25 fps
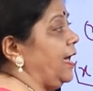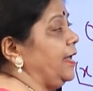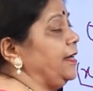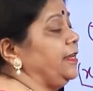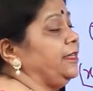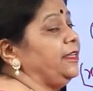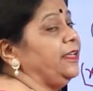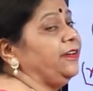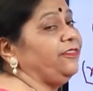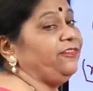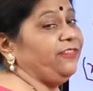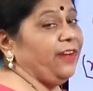
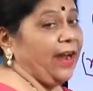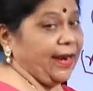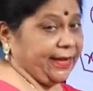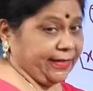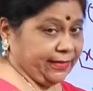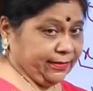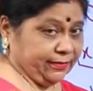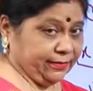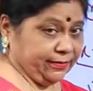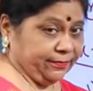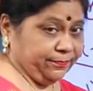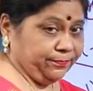another
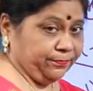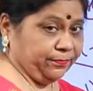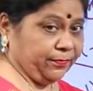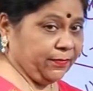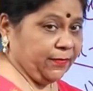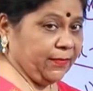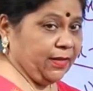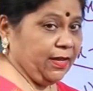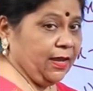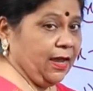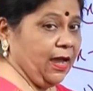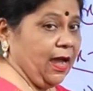factor,
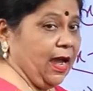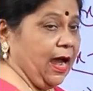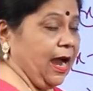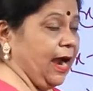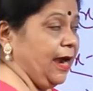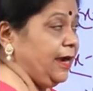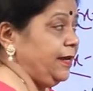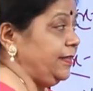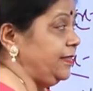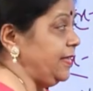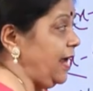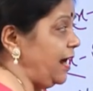
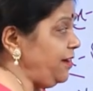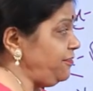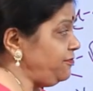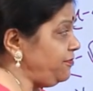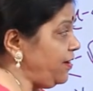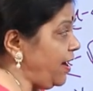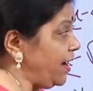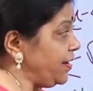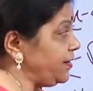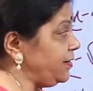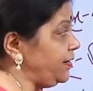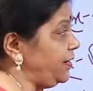and that
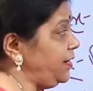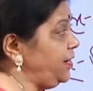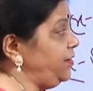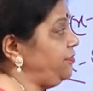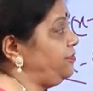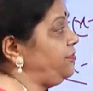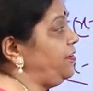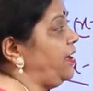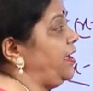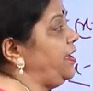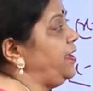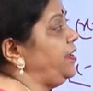factor
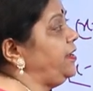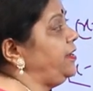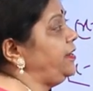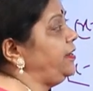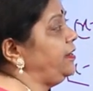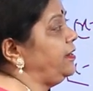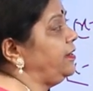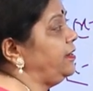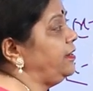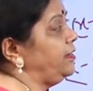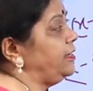if I